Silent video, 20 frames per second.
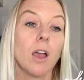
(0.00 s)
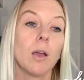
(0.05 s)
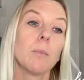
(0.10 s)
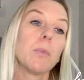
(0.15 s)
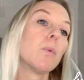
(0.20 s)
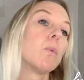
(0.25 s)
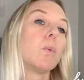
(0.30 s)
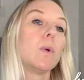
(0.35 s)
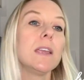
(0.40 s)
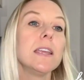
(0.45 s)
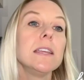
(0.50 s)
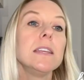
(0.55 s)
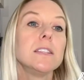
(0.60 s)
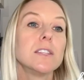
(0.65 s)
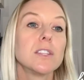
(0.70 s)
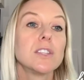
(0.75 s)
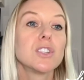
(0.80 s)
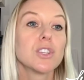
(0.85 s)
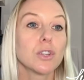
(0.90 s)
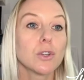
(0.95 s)
But we
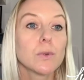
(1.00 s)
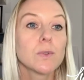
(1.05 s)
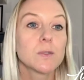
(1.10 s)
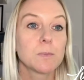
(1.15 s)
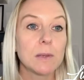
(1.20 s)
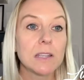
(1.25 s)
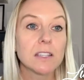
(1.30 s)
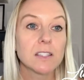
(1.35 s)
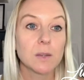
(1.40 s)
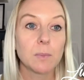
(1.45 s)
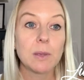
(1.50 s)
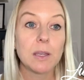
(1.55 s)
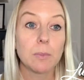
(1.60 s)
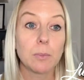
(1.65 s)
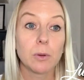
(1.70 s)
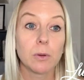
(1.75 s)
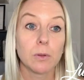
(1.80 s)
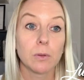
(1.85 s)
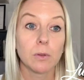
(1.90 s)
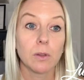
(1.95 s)
do speak to
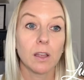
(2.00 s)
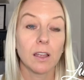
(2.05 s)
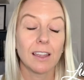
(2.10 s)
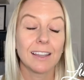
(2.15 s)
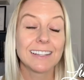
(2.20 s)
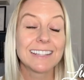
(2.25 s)
people